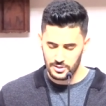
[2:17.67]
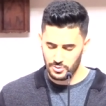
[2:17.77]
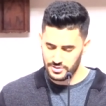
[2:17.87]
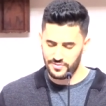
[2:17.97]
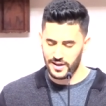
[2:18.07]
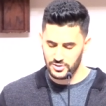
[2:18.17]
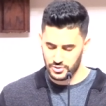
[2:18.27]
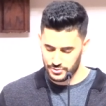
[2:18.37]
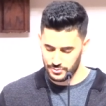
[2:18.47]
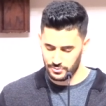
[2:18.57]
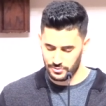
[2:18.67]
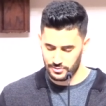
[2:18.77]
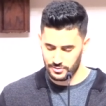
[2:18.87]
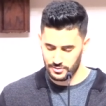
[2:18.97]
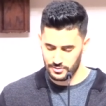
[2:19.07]
your divine
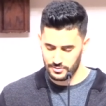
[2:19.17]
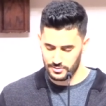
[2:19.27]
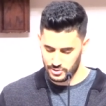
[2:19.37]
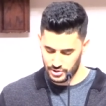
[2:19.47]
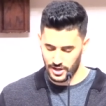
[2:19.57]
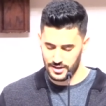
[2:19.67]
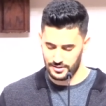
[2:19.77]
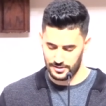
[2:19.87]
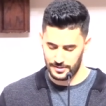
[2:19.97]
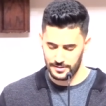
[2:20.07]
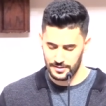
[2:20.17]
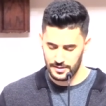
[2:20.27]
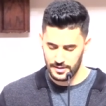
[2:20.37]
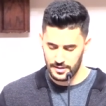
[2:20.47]
truth to shine on.